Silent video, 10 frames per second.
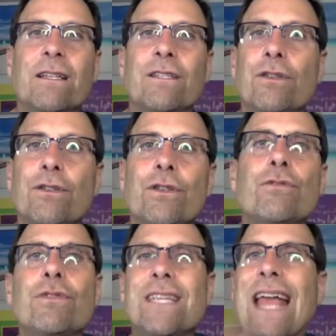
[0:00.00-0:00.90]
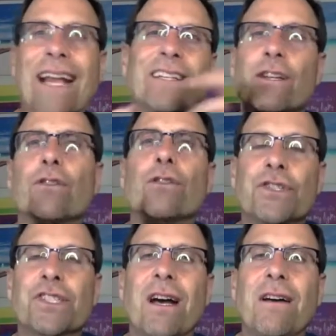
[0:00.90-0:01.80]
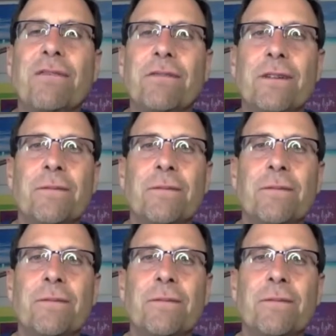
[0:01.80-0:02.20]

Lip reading: to do technical stuff,